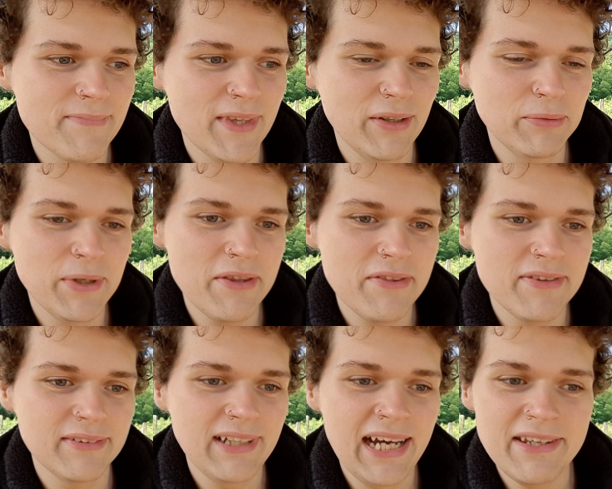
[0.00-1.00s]
with
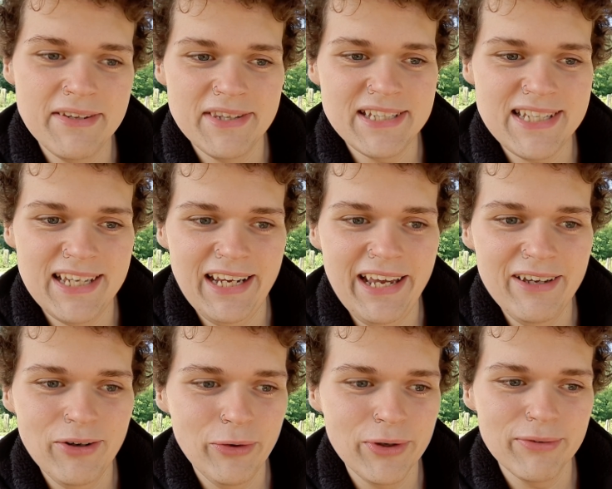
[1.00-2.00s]
either the 10-8
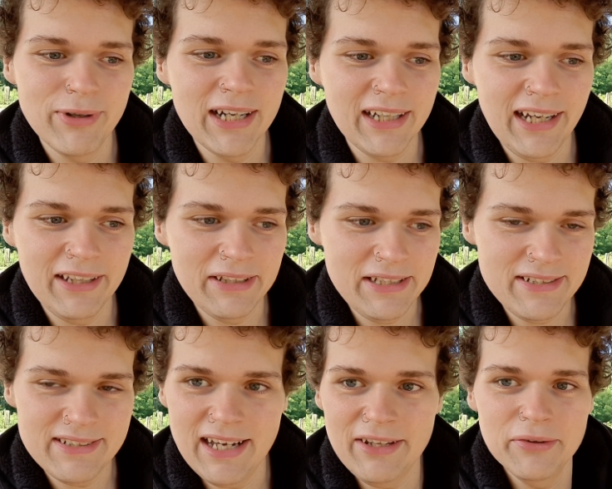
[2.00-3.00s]
or the Rock Island,
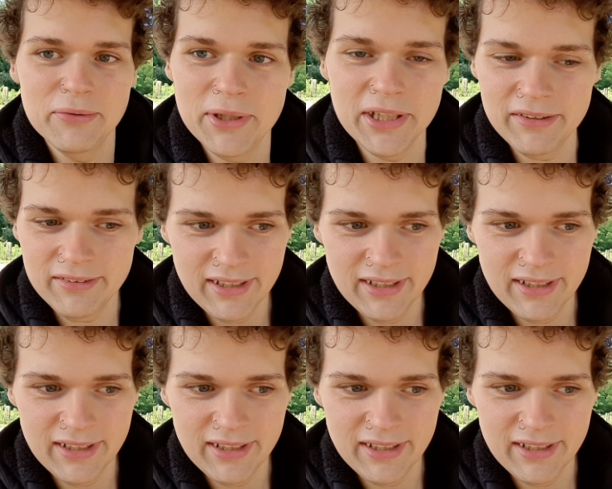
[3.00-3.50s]
either one.